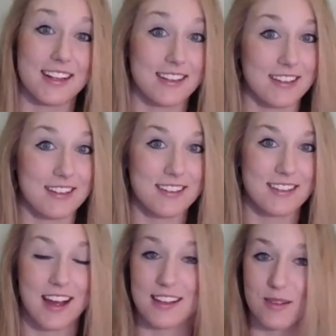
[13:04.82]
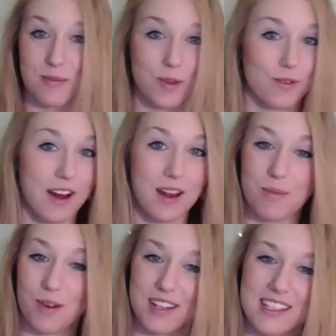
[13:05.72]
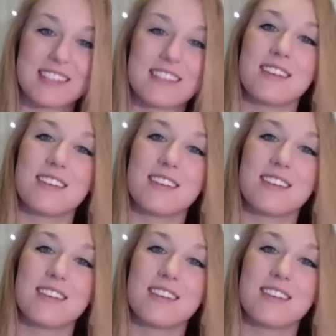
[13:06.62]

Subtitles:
And has some great books.